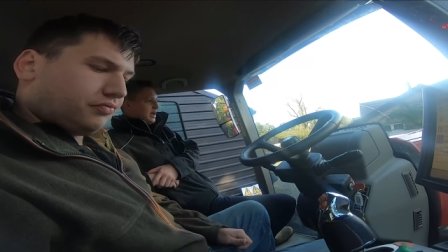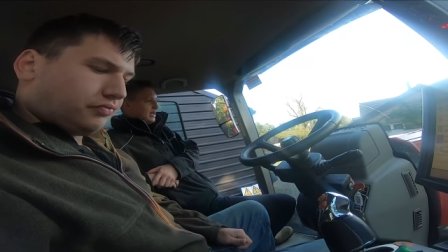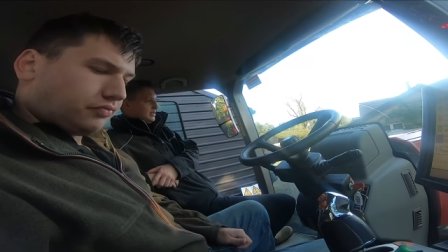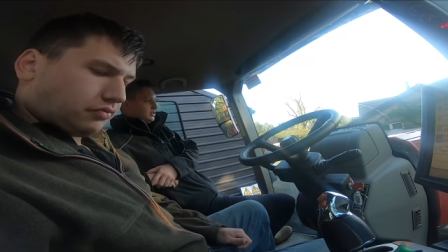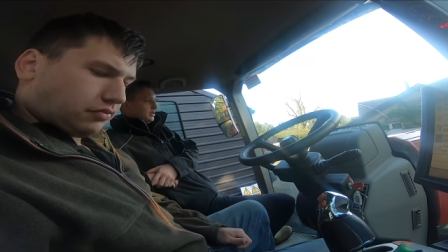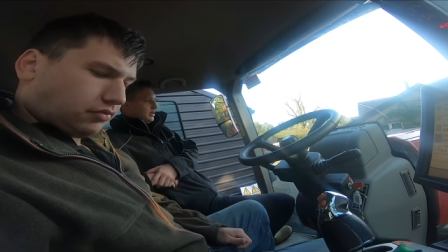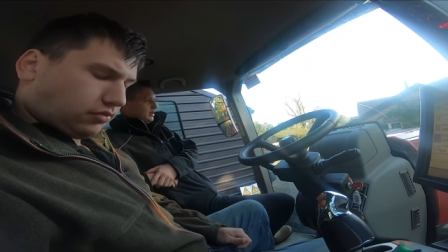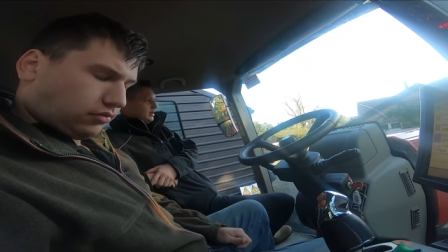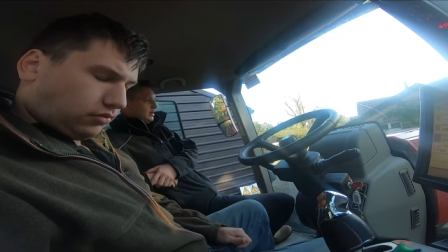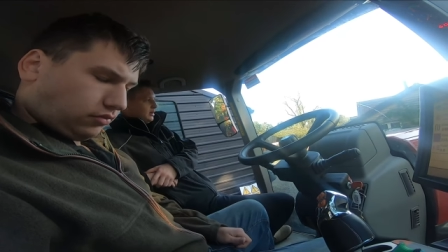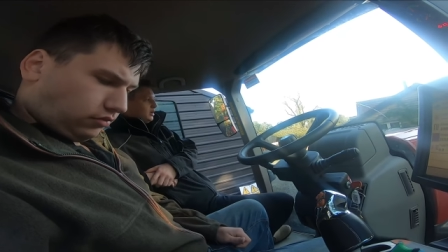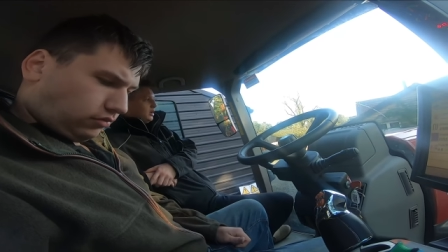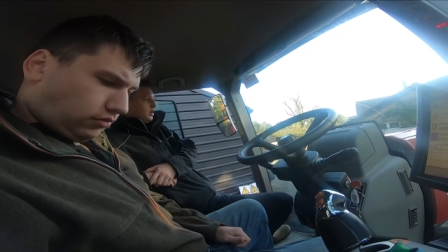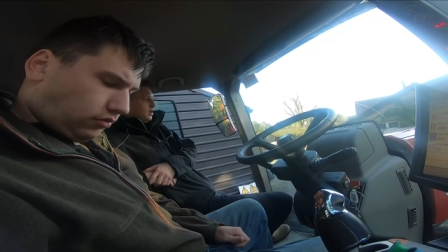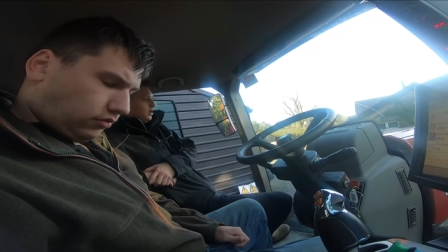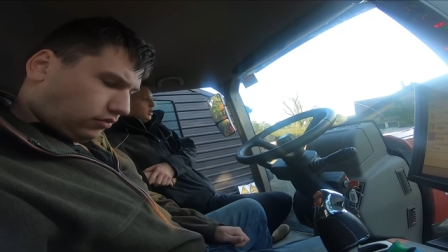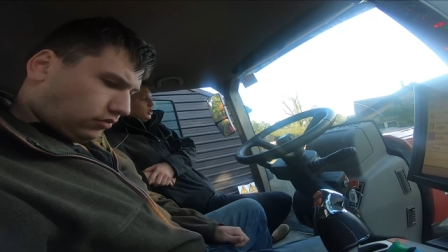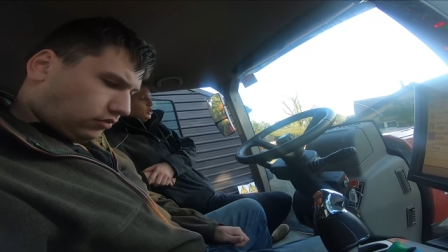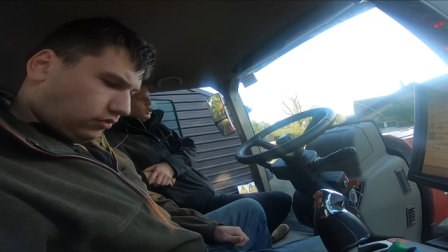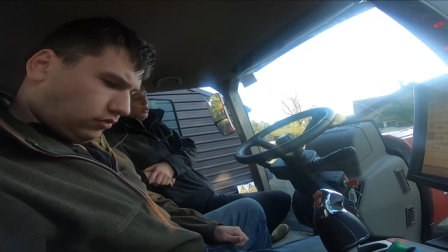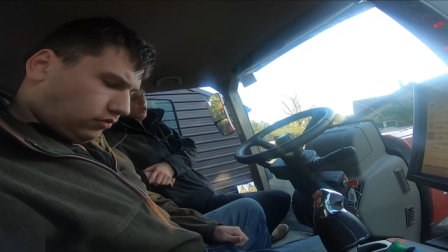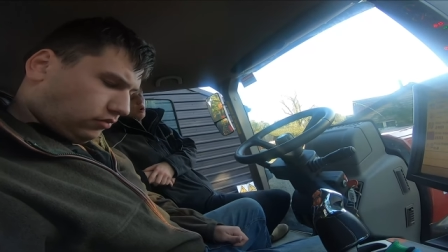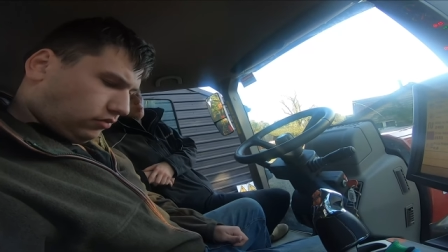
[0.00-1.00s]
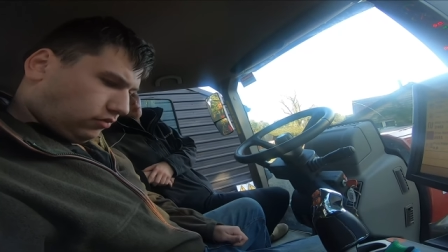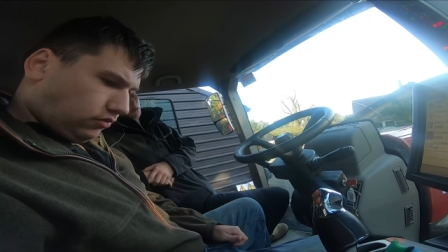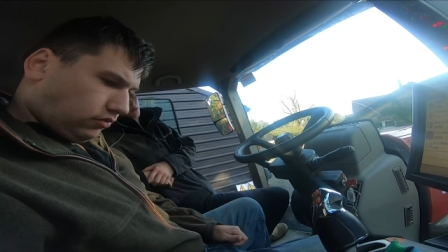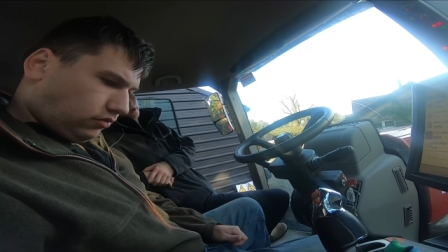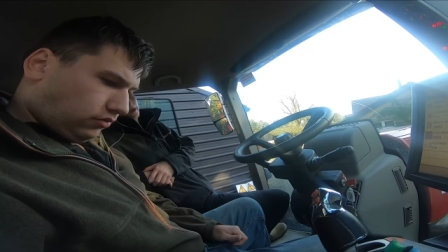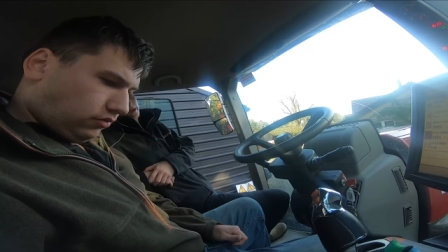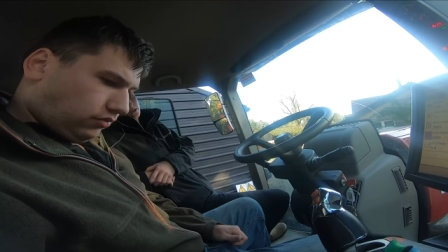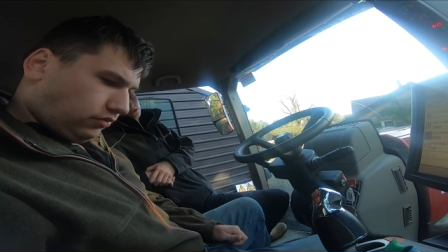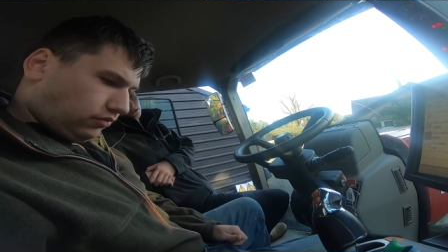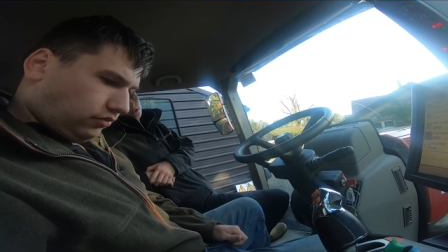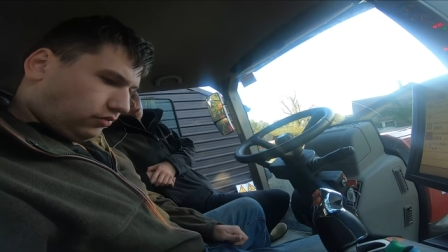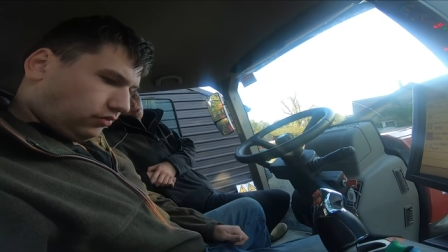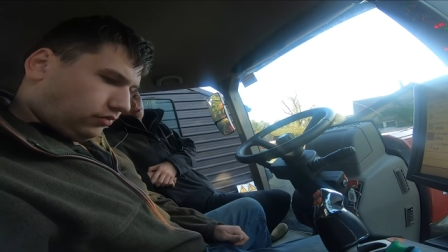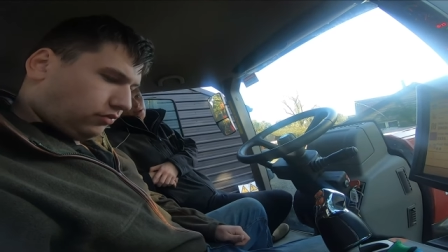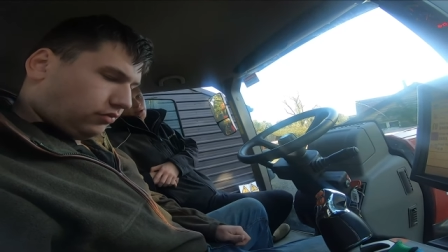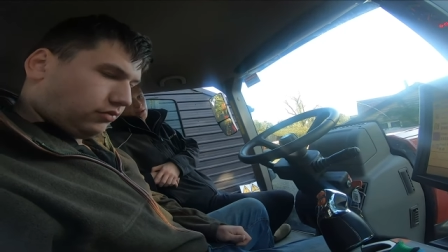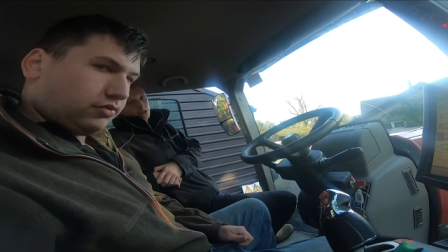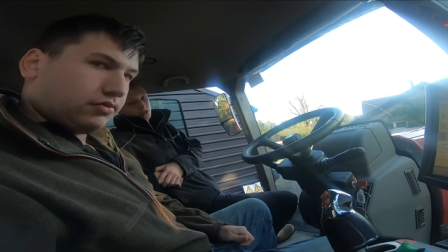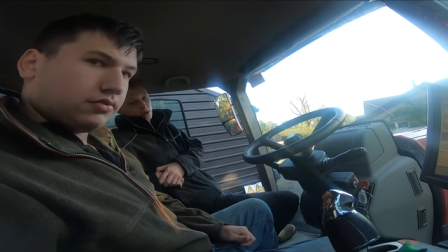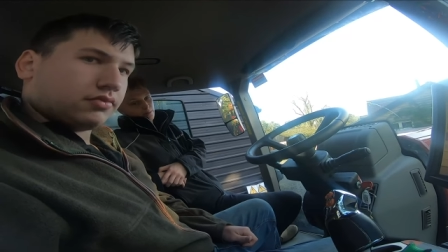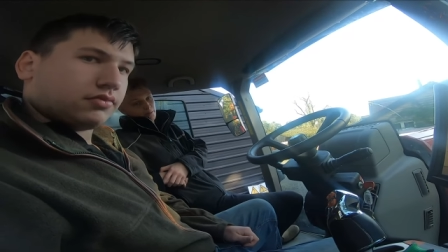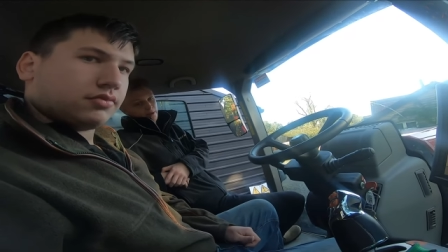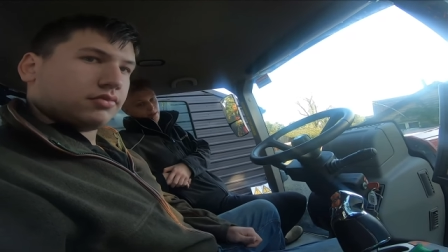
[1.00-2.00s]
as a new operator, you
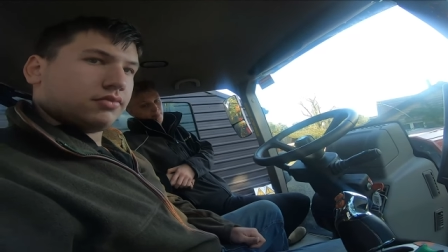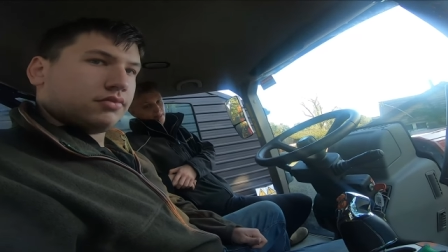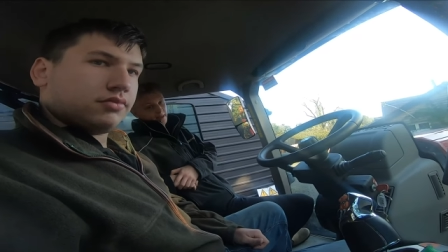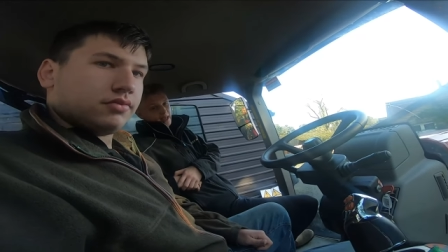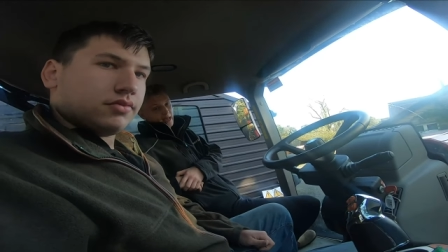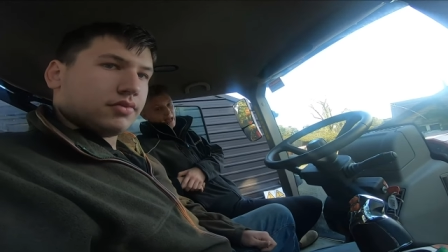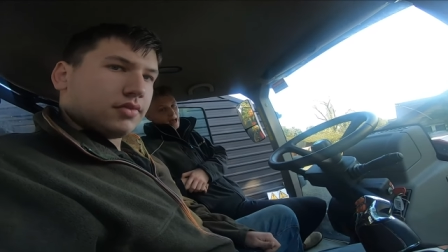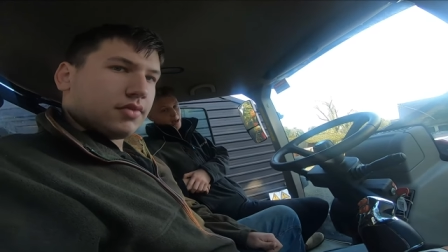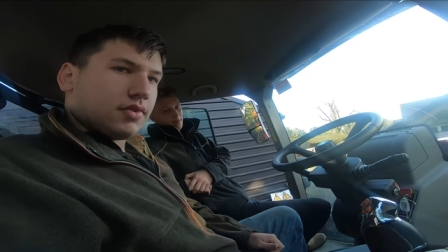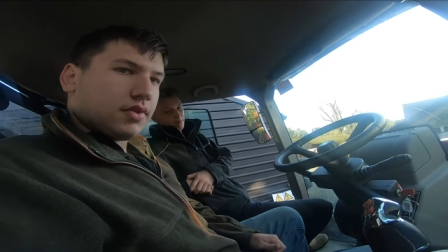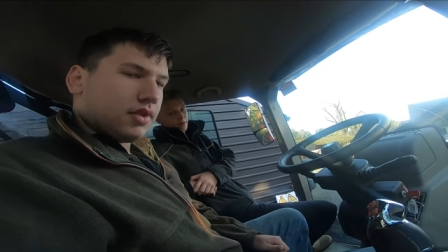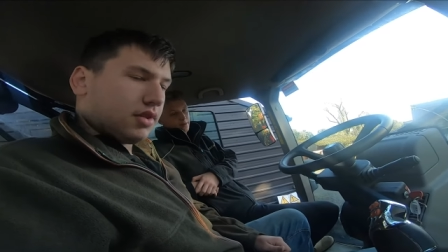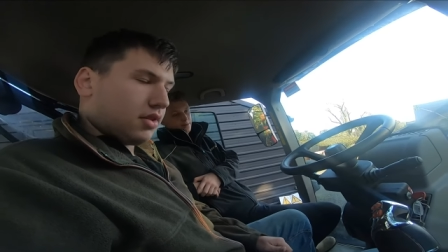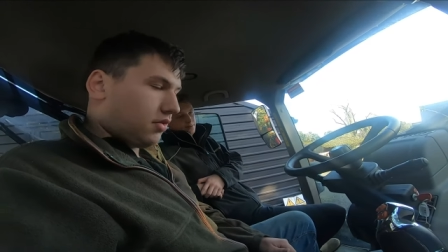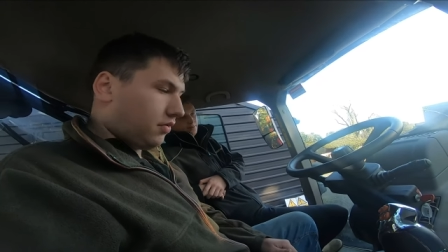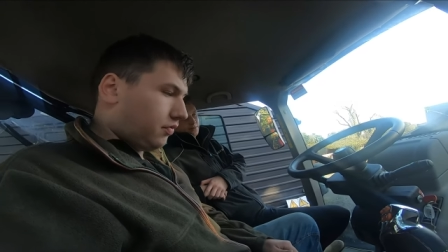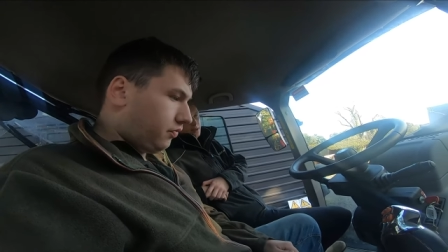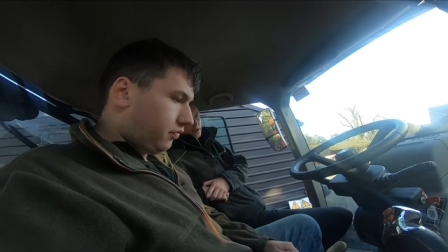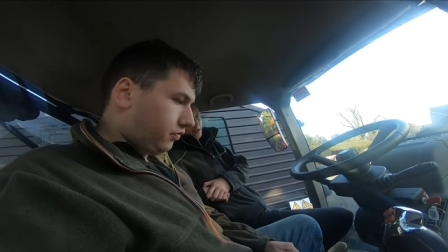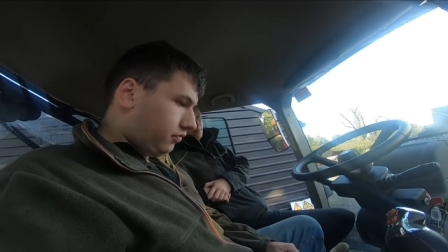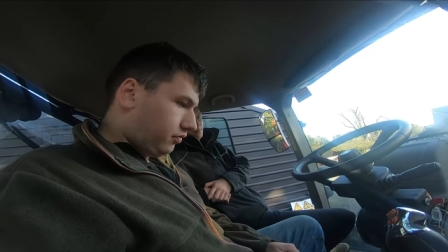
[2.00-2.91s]
can jump in the cab and,